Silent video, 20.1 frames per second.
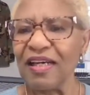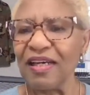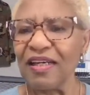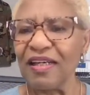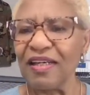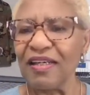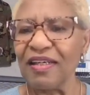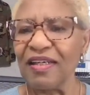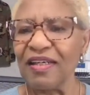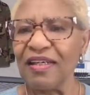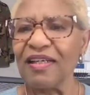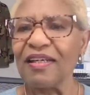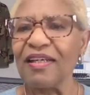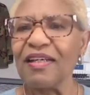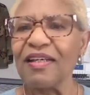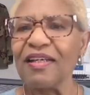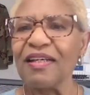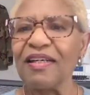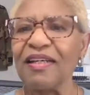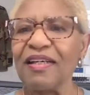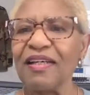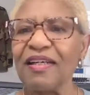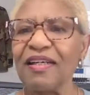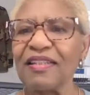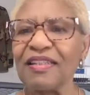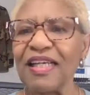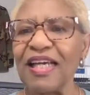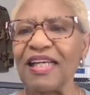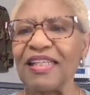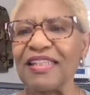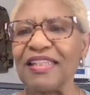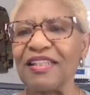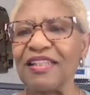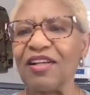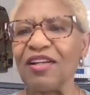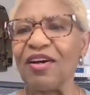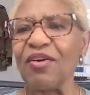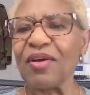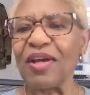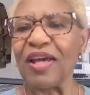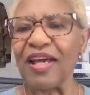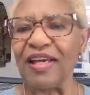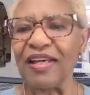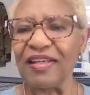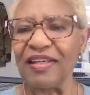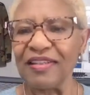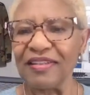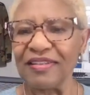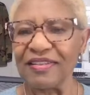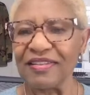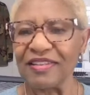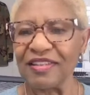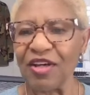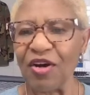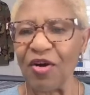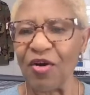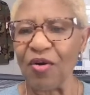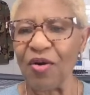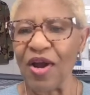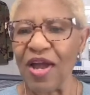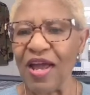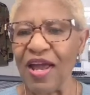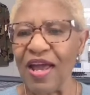Yeah, I did. Okay. So